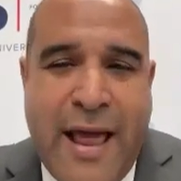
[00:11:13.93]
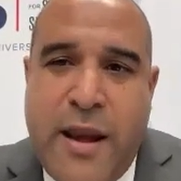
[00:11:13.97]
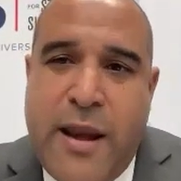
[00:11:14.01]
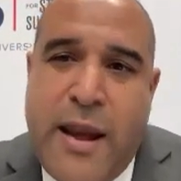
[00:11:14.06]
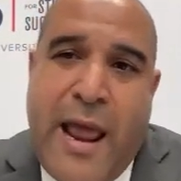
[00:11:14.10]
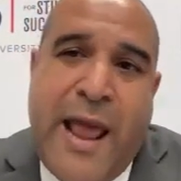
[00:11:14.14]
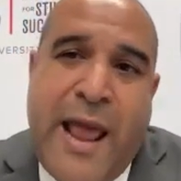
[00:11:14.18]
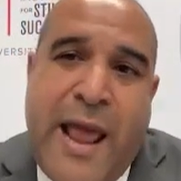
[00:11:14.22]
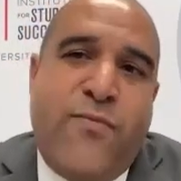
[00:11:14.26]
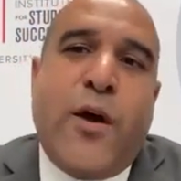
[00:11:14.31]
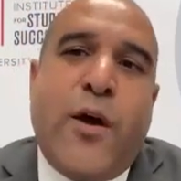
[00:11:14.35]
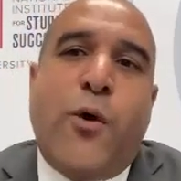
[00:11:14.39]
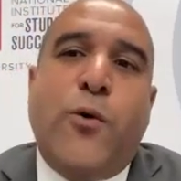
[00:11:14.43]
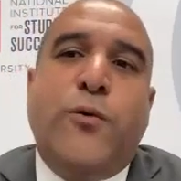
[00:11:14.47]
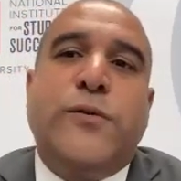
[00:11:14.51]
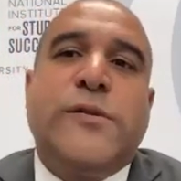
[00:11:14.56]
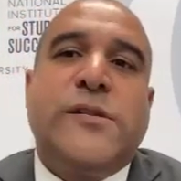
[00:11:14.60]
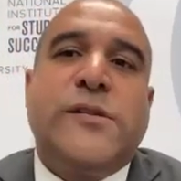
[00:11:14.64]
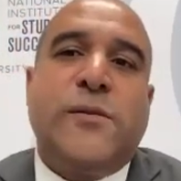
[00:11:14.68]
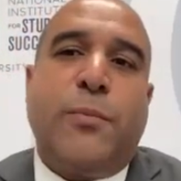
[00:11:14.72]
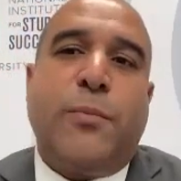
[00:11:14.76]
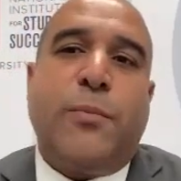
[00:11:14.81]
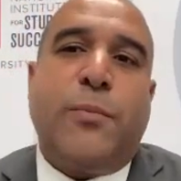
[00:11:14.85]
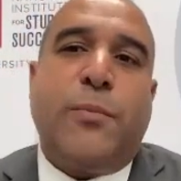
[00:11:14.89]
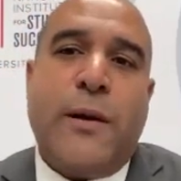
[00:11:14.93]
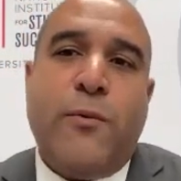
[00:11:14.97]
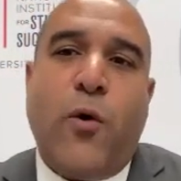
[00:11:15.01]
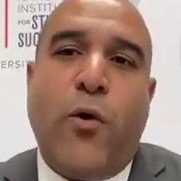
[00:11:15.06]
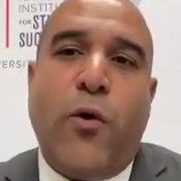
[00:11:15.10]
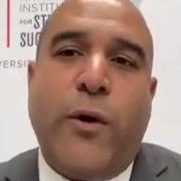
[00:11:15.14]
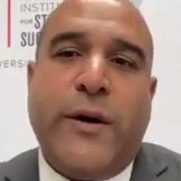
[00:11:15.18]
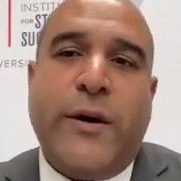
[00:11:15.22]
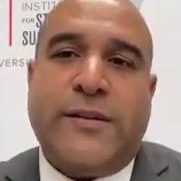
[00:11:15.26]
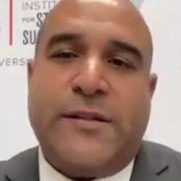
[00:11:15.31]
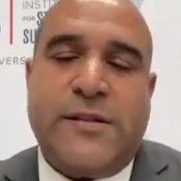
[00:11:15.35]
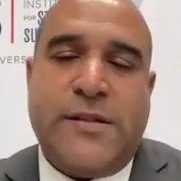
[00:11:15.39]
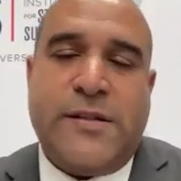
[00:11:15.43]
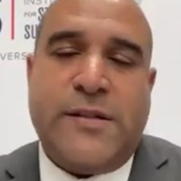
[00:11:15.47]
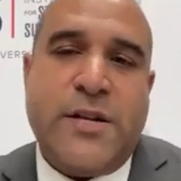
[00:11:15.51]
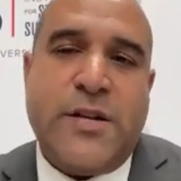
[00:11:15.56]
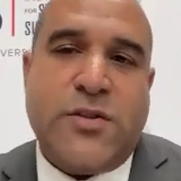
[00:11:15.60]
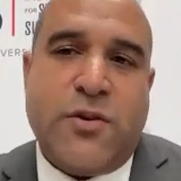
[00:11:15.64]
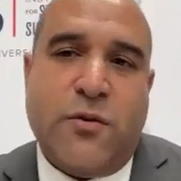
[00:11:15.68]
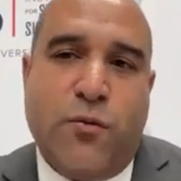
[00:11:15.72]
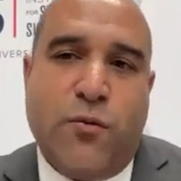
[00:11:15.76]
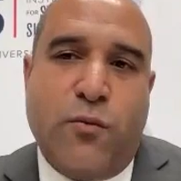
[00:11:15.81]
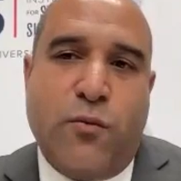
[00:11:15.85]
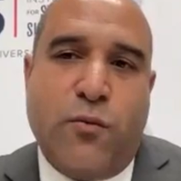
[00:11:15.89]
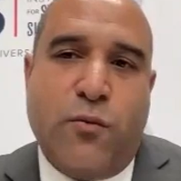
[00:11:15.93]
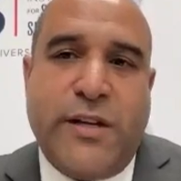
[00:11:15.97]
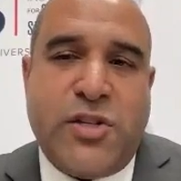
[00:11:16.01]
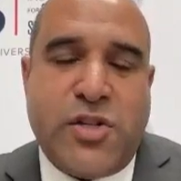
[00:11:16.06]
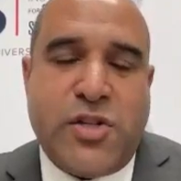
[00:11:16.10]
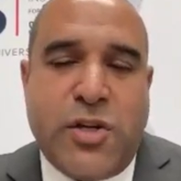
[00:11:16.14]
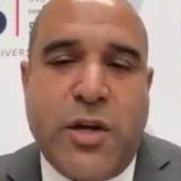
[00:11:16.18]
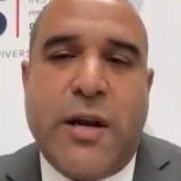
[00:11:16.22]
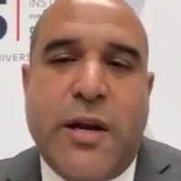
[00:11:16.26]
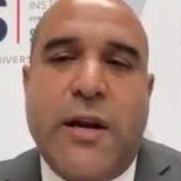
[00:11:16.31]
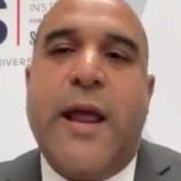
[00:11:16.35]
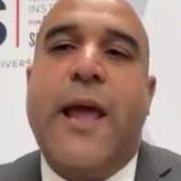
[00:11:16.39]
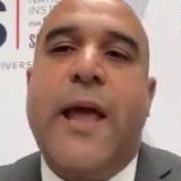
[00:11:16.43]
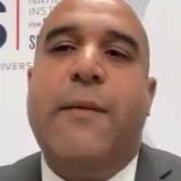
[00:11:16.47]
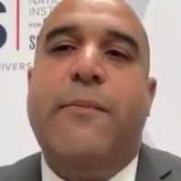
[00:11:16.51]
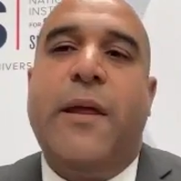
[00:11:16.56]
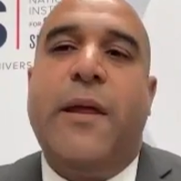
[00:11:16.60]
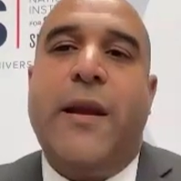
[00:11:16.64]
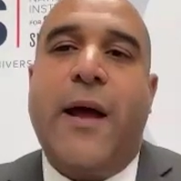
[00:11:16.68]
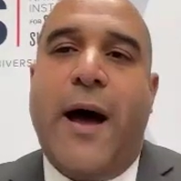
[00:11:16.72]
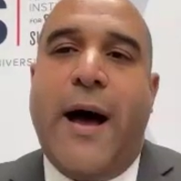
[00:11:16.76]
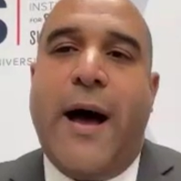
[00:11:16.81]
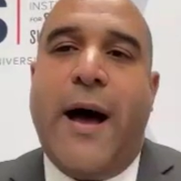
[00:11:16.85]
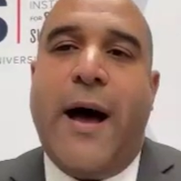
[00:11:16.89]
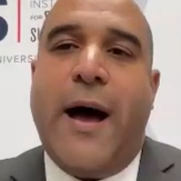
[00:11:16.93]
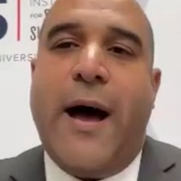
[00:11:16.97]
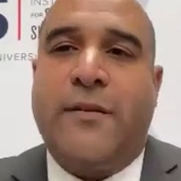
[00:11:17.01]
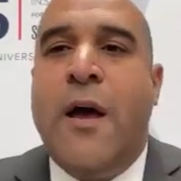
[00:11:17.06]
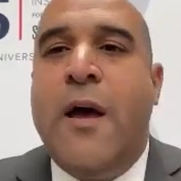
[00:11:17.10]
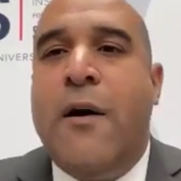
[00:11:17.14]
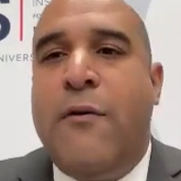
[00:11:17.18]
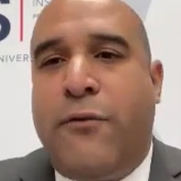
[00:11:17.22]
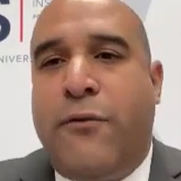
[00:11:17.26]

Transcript: And no Supreme Court decision really should inhibit us